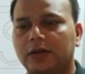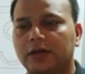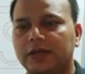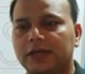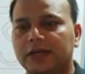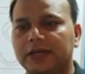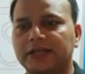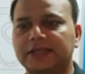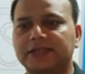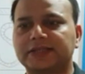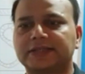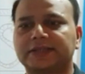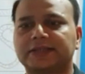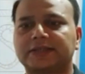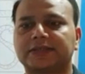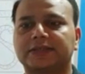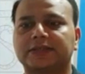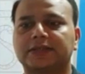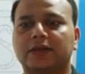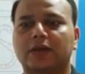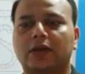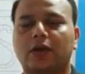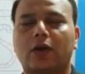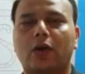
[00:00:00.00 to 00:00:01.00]

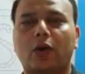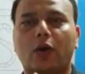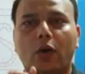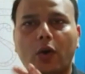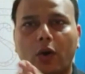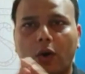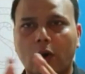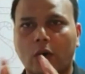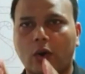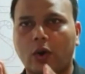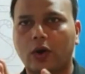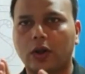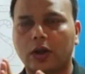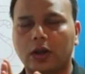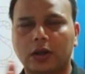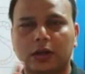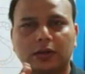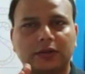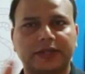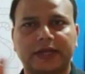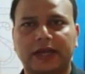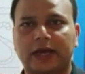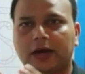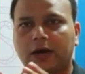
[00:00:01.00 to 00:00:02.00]
is
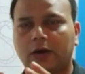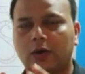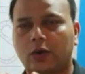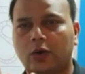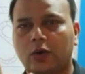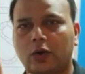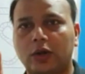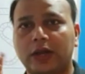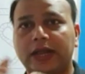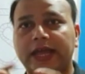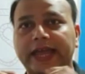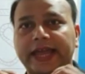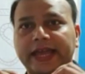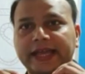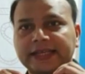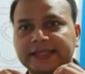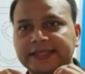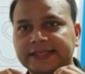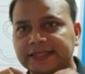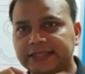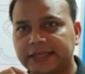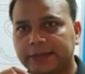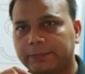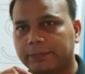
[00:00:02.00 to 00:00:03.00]
they are all
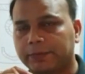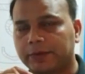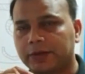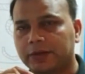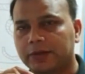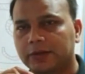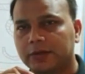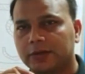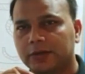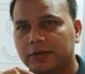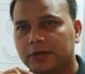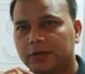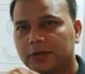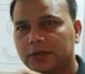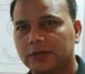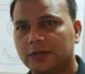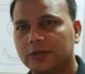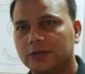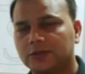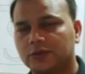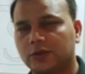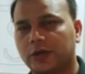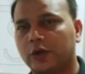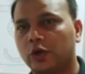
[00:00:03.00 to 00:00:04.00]
except.
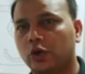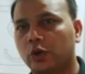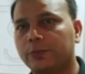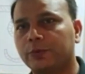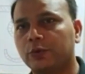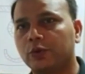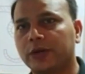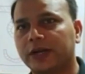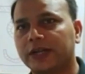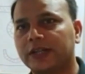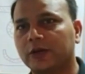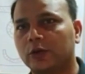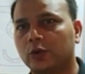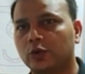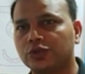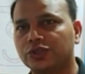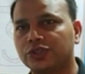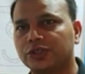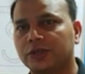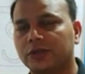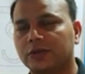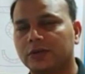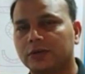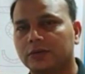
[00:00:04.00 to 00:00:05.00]
So I hope you read the
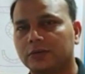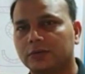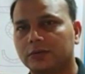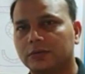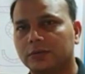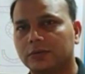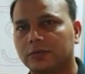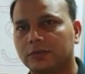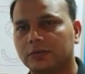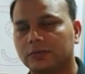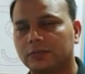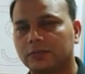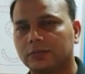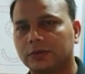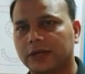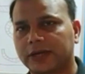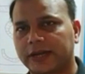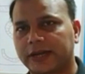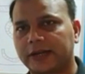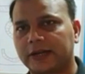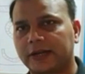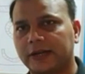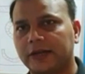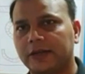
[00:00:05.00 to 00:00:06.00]
question
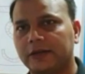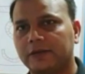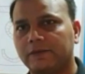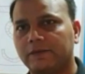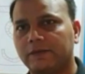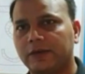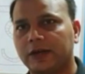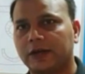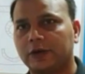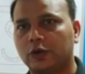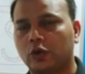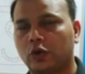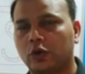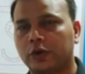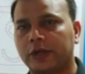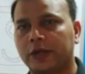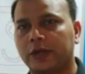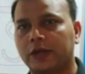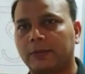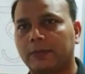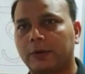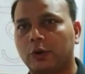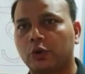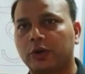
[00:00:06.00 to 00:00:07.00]
correctly. We are
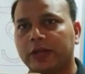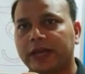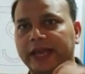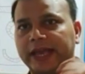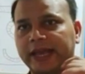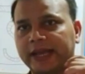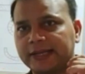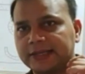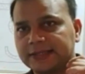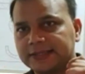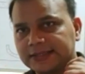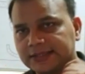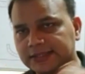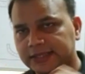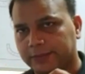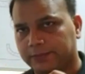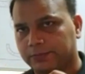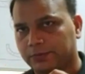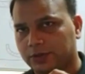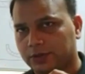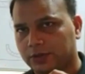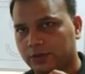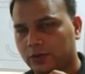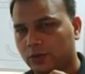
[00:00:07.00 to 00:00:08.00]
talking about
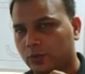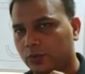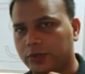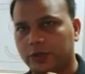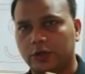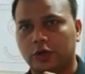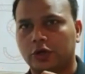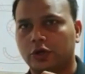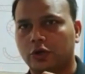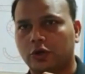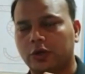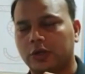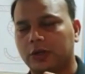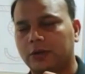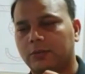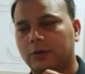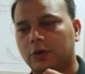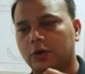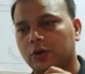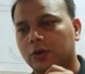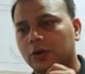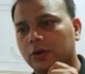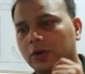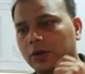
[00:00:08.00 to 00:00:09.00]
except. We are not talking
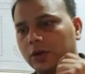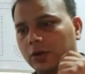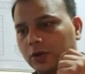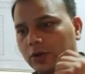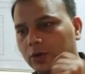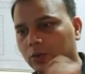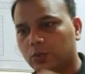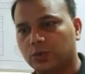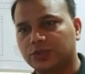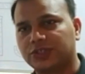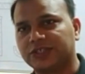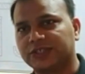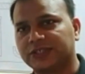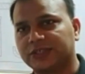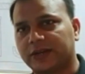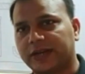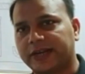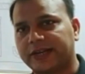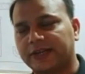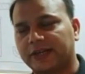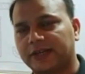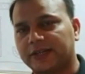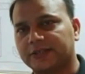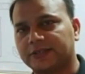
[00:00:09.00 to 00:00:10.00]
about which is the
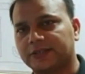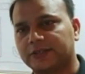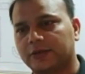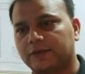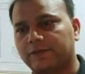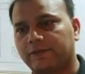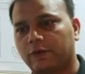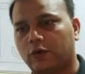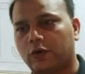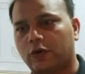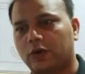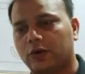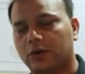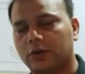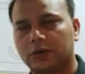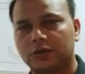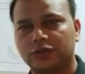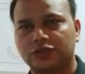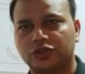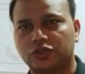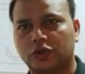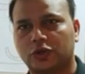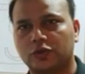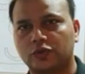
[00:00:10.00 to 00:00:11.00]
right answer for
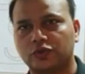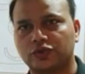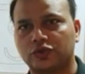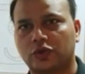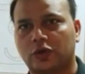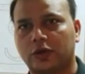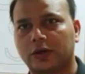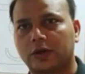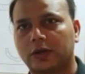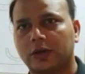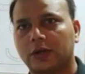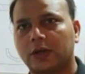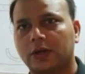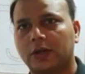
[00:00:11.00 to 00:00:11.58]
short to short.